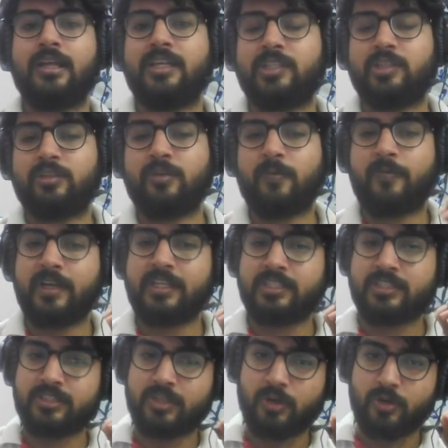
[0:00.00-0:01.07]
so the
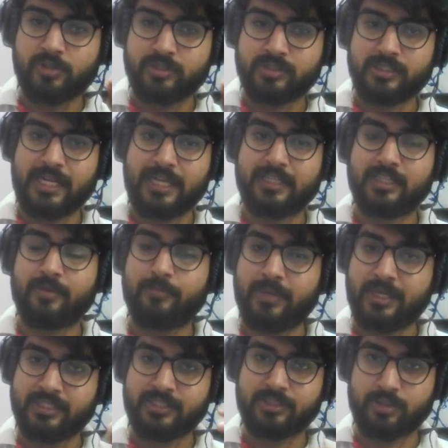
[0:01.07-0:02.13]
first course and the
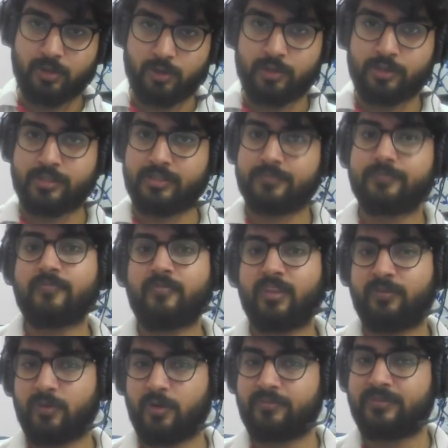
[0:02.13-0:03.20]
best course
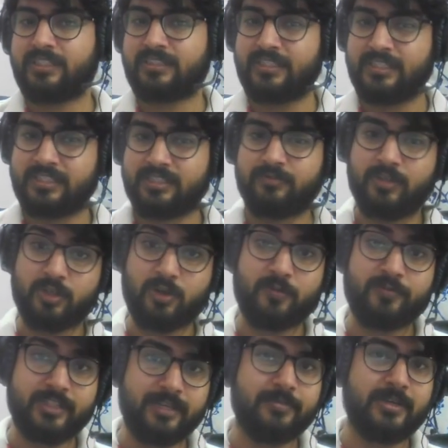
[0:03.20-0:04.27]
from this list one
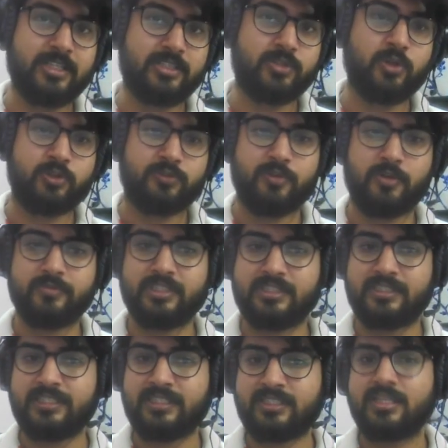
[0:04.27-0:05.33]
of the best course from this
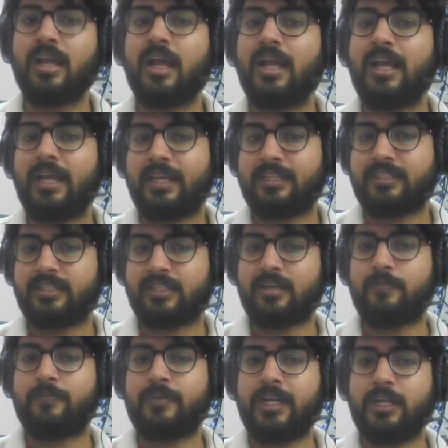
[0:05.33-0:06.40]
list is the
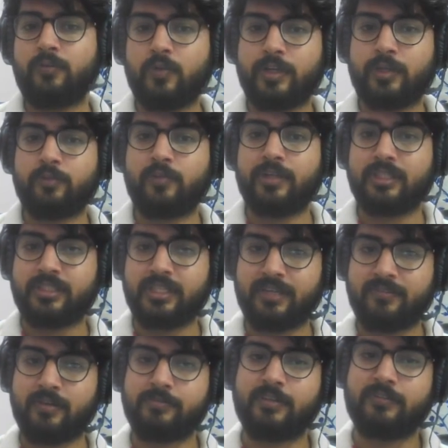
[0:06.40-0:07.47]
complete 2023
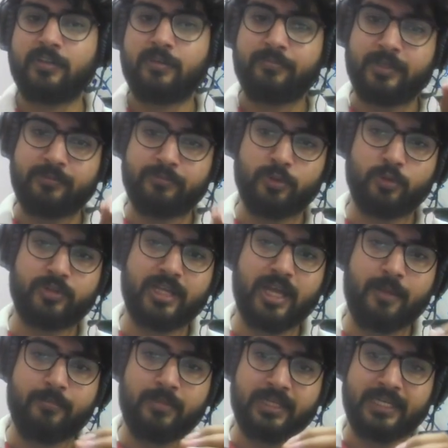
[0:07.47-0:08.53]
web development
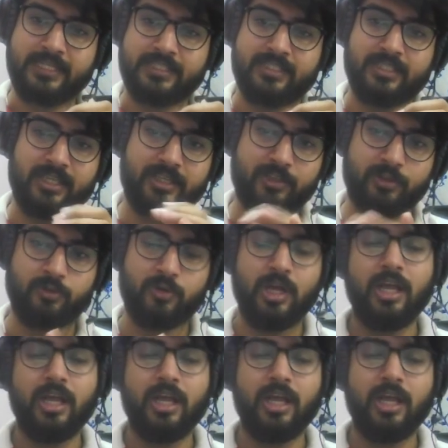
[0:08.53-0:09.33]
bootcamp by angela Yu.